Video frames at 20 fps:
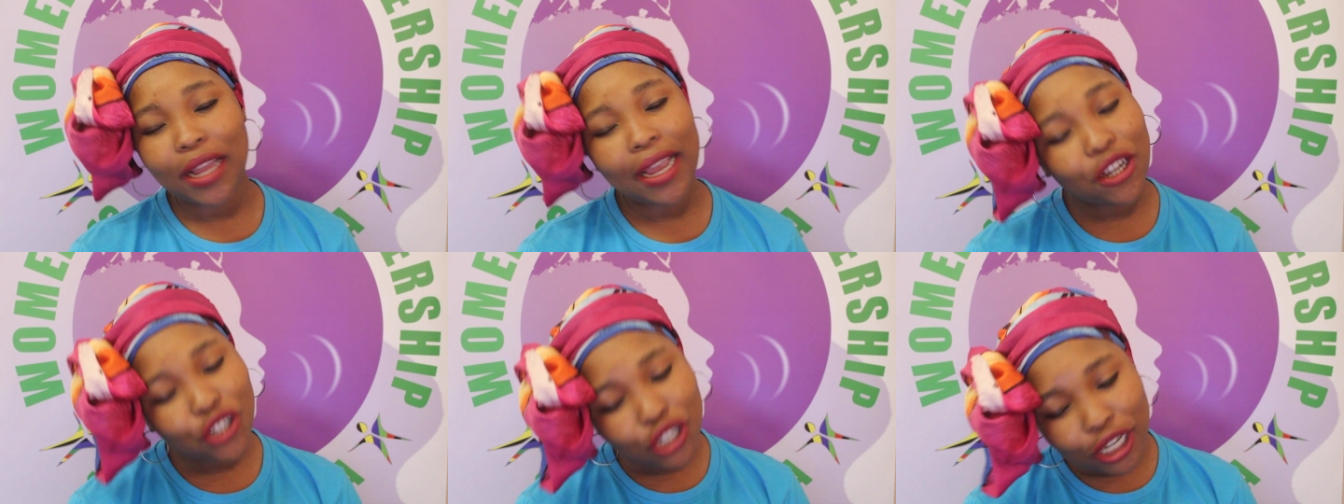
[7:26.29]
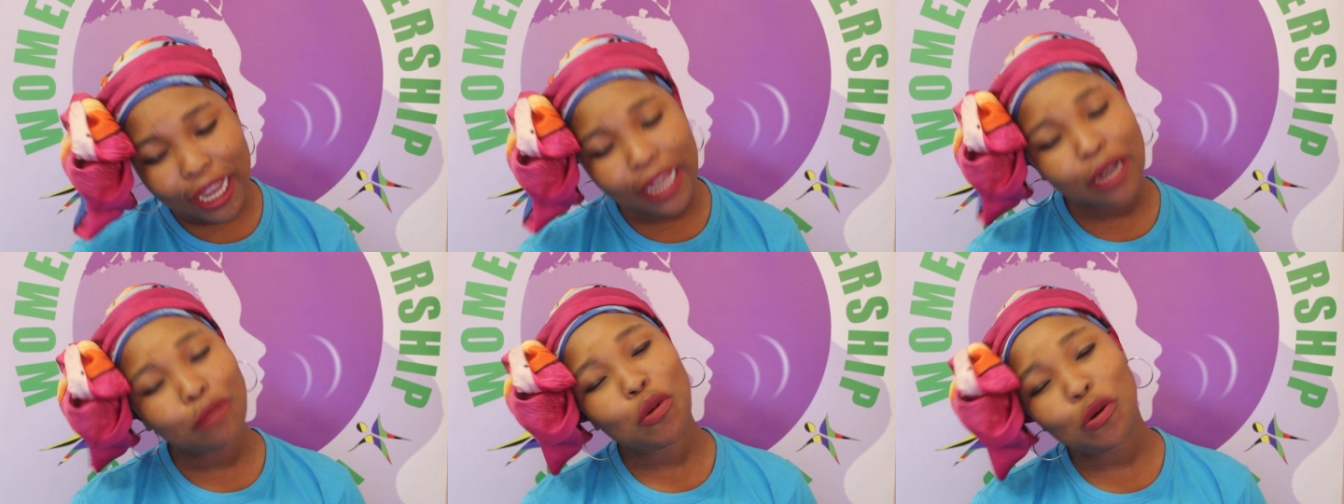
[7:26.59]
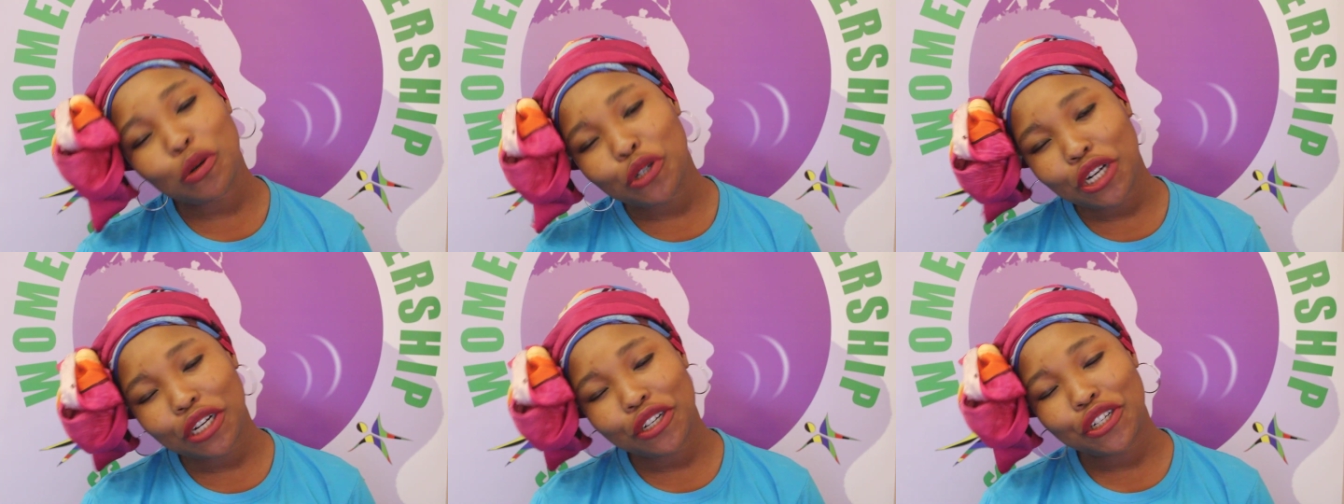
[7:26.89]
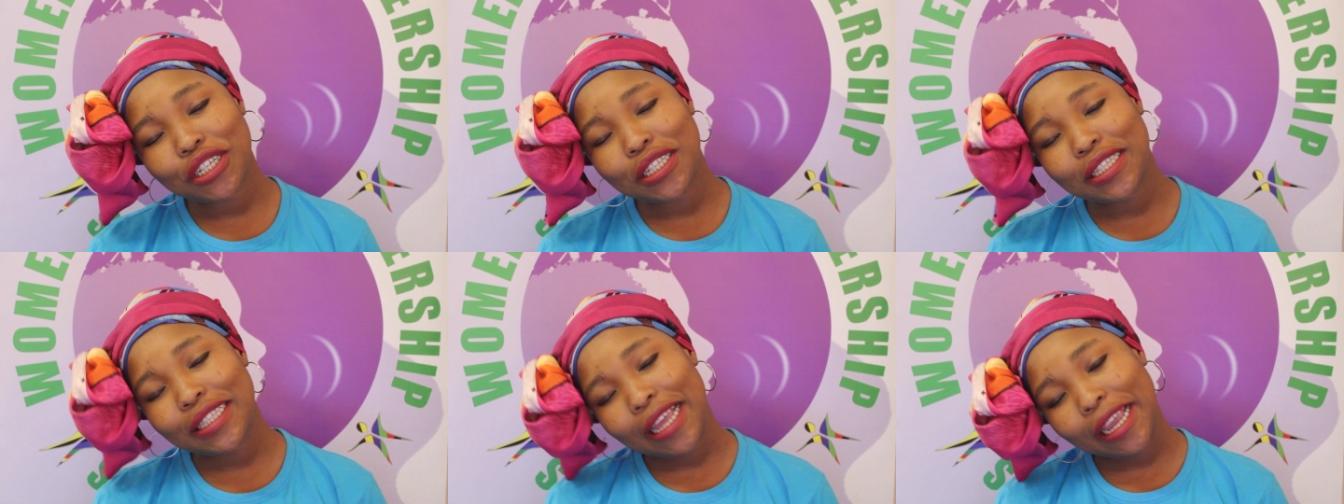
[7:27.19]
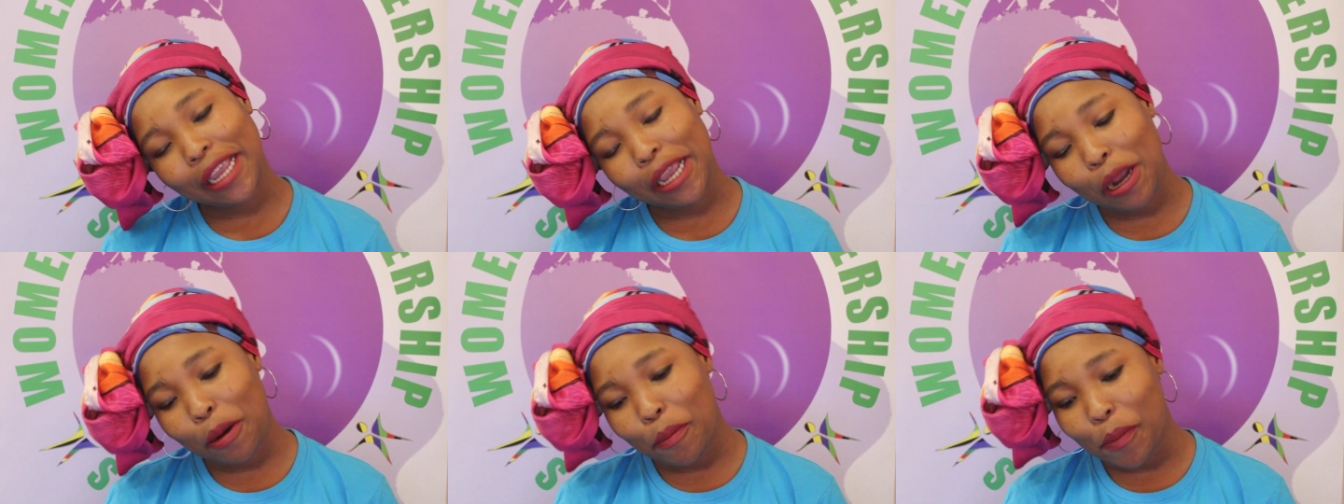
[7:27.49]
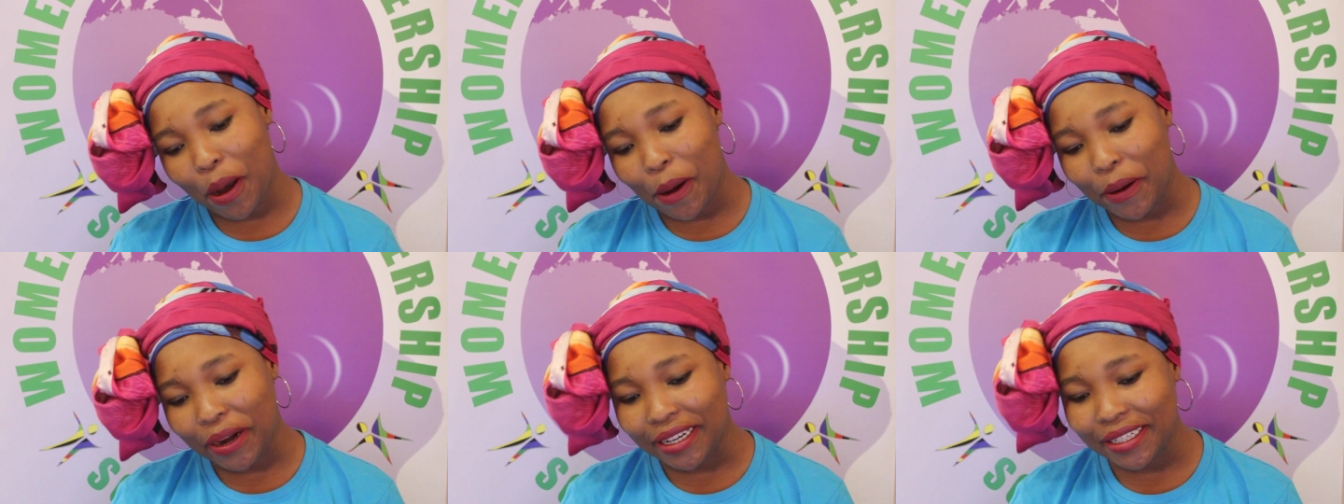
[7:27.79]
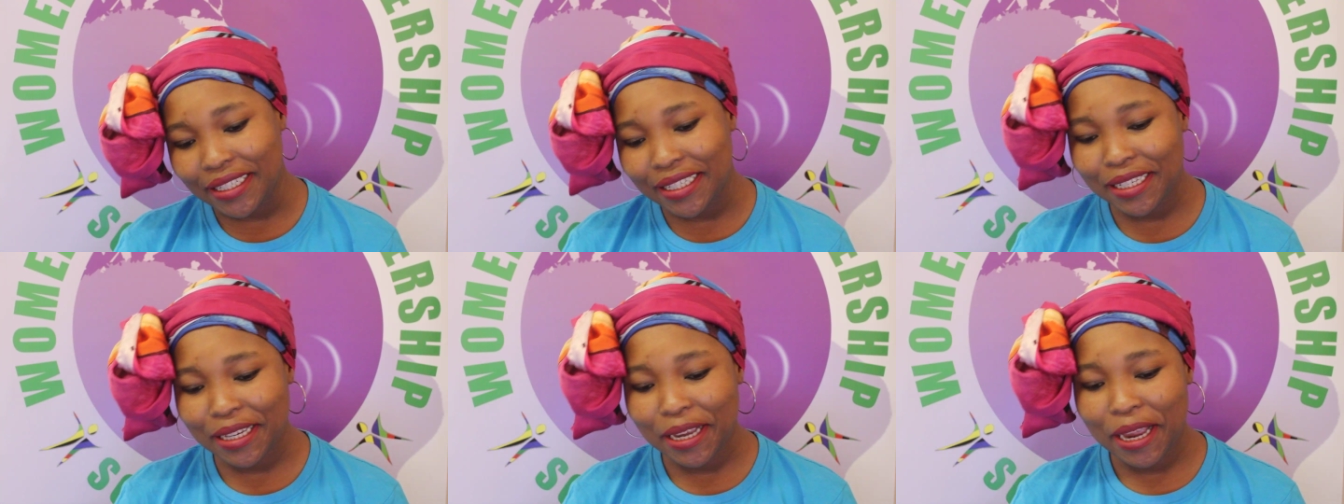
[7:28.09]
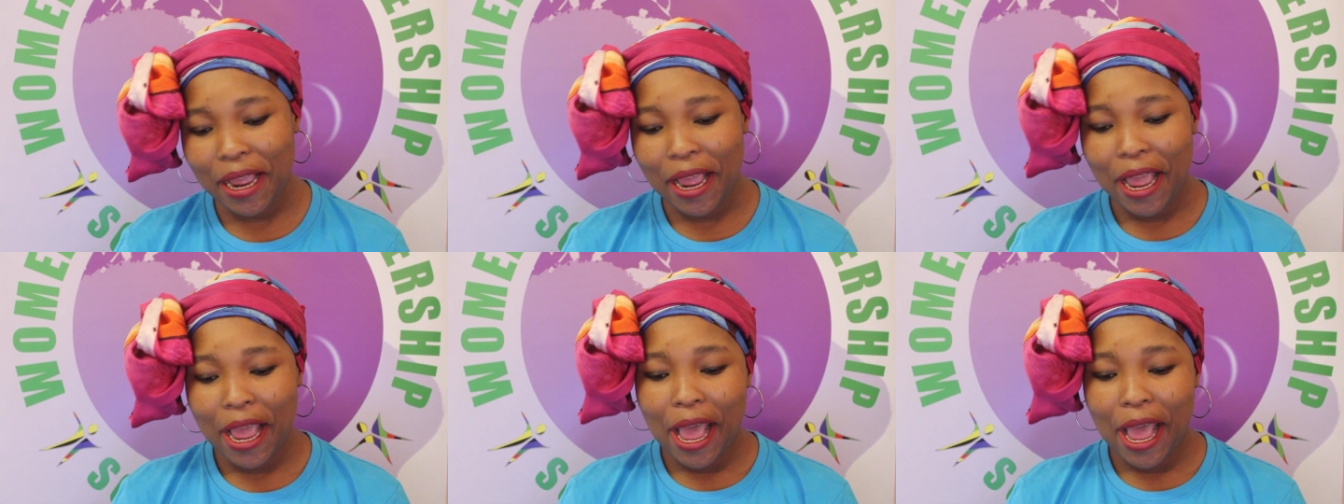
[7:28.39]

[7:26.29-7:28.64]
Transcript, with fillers: I actually get emotional just thinking about it.